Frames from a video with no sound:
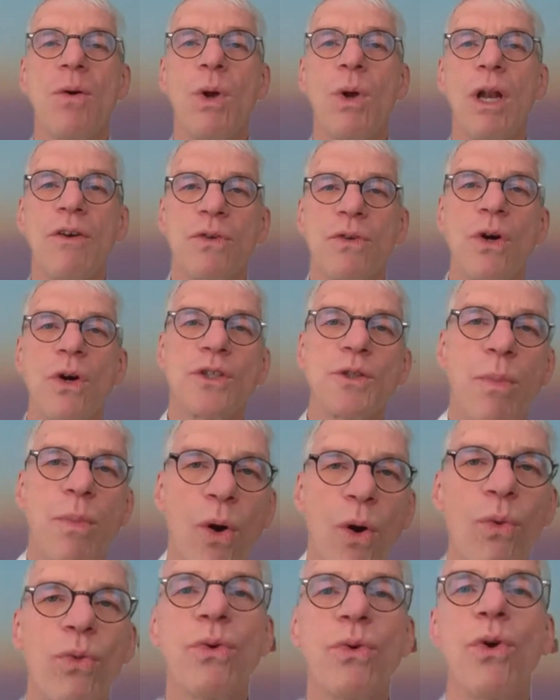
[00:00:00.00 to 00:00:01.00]
Well, of course,
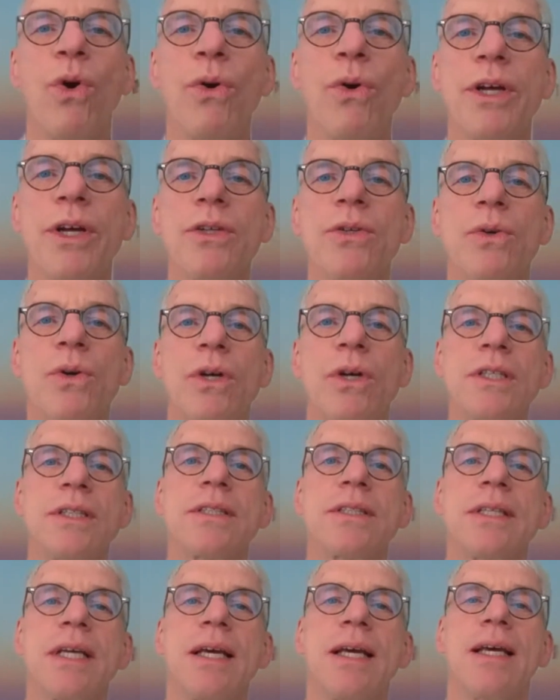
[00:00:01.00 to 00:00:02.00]
both
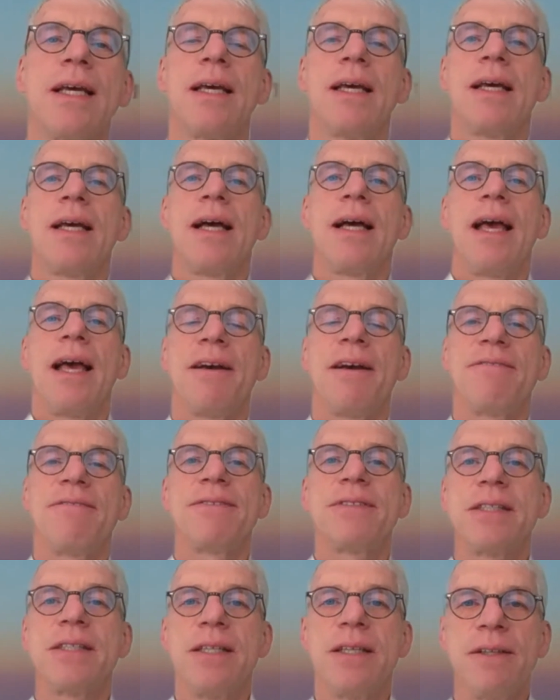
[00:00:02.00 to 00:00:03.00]
corridors have
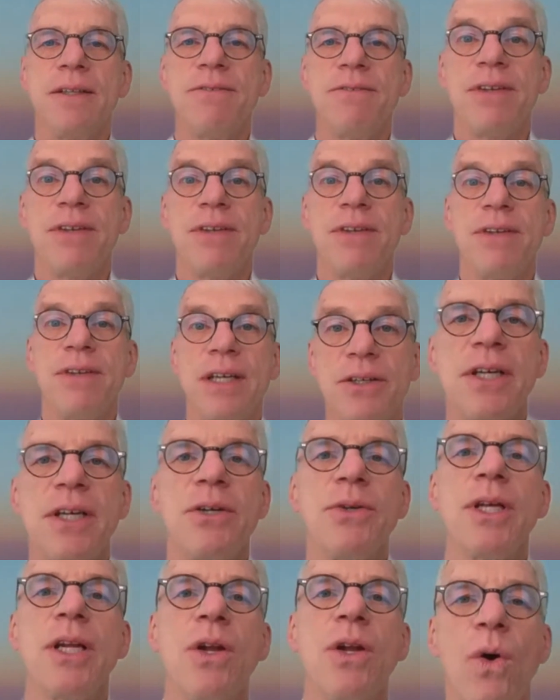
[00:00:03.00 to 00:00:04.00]
still
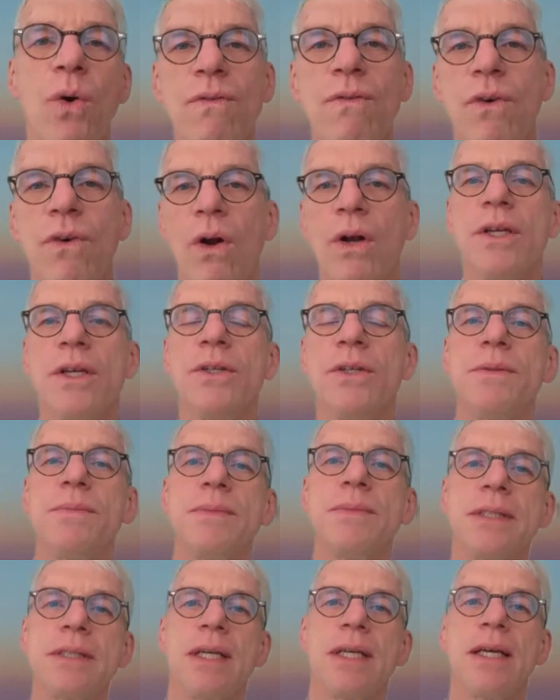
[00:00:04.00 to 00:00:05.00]
very, very low
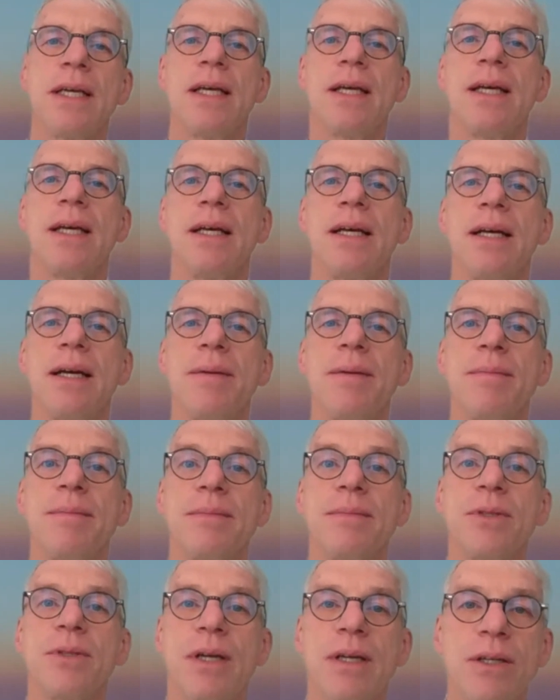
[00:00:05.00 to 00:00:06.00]
volumes
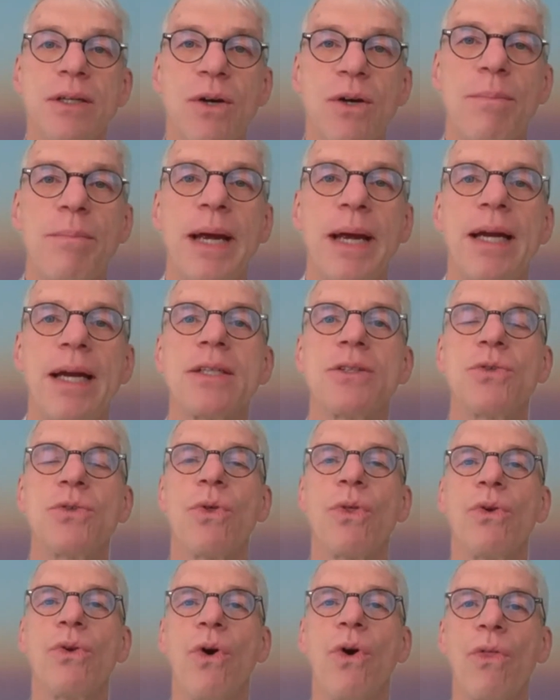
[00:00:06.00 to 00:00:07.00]
compared
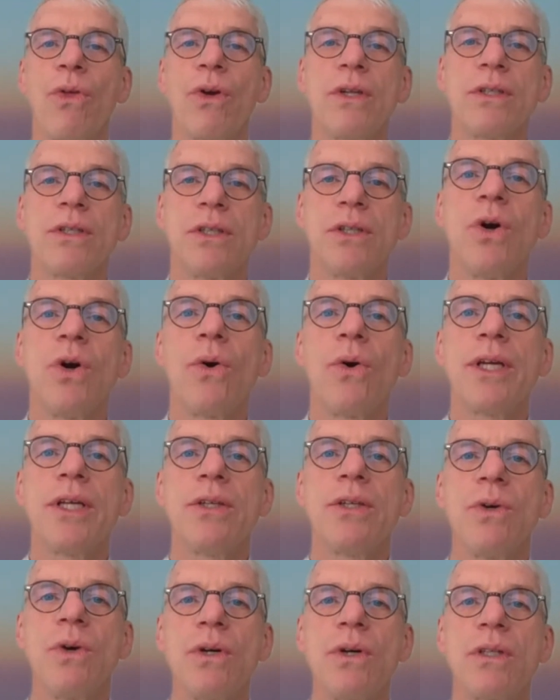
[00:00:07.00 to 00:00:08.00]
to the northern
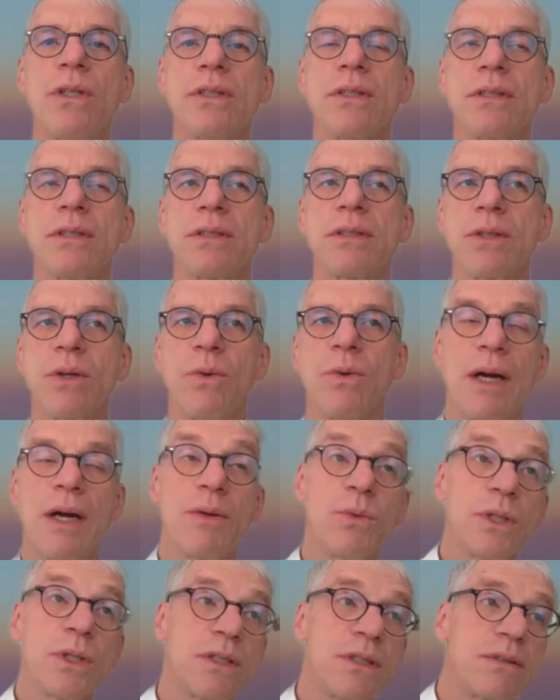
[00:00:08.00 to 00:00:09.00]
corridors. So I
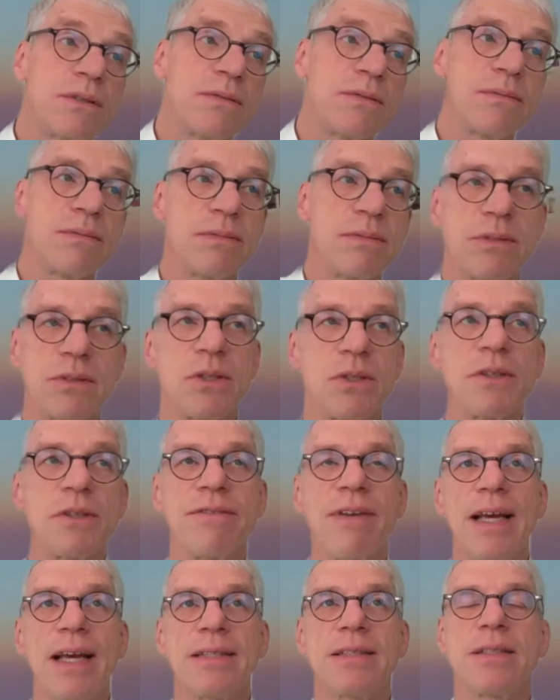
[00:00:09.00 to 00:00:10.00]
would sort
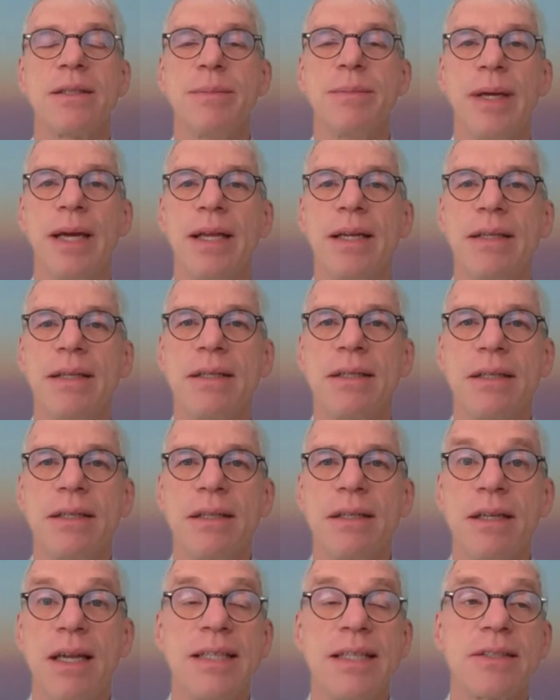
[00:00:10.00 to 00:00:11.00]
of estimate
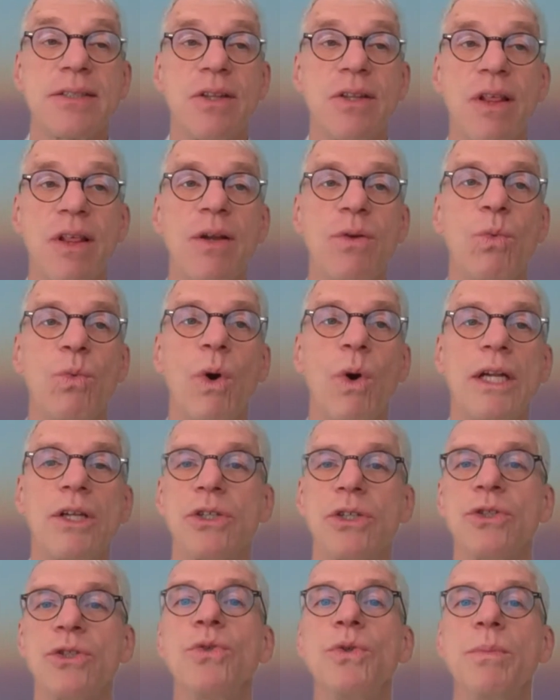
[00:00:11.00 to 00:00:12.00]
less than 1
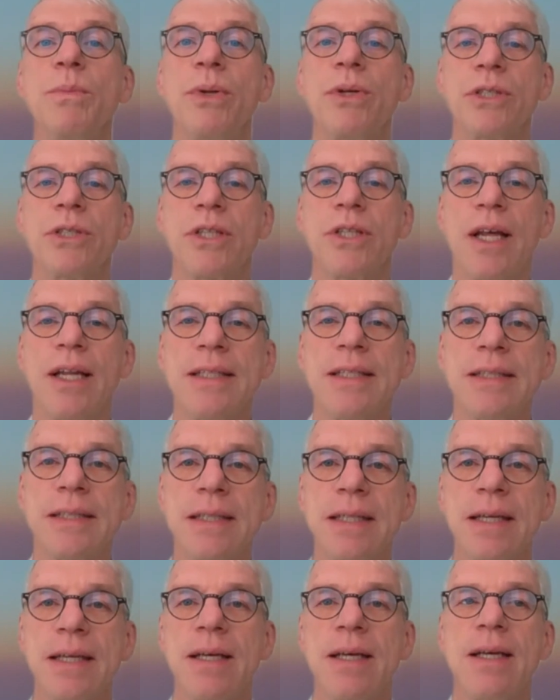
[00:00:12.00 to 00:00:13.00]
or
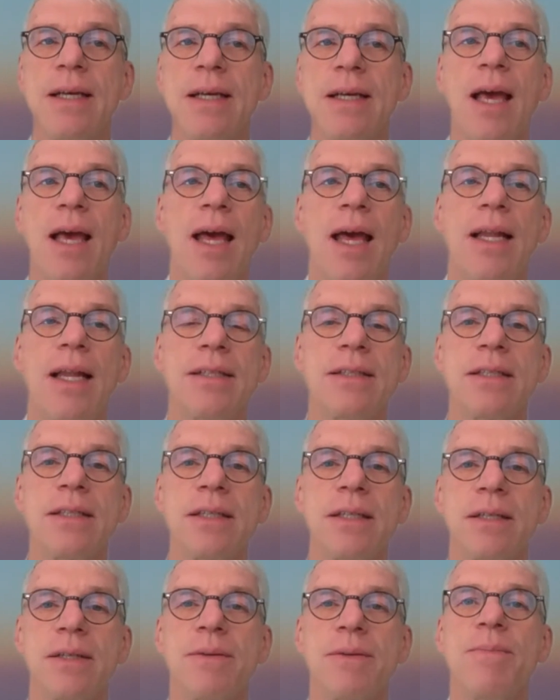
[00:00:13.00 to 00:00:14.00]
2%. And
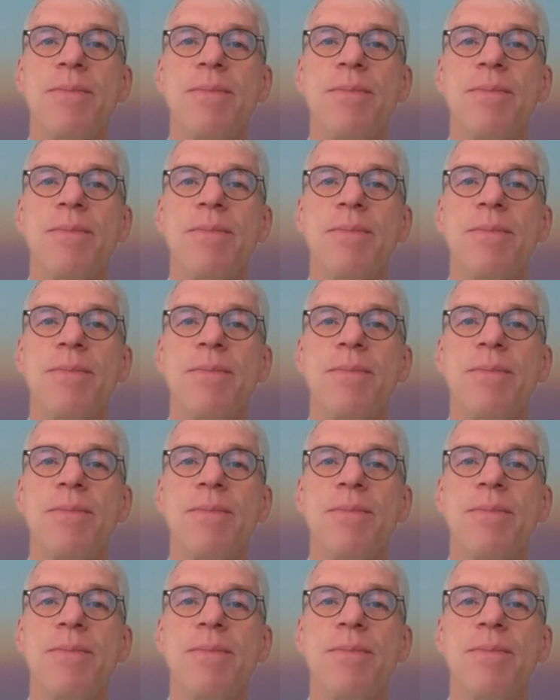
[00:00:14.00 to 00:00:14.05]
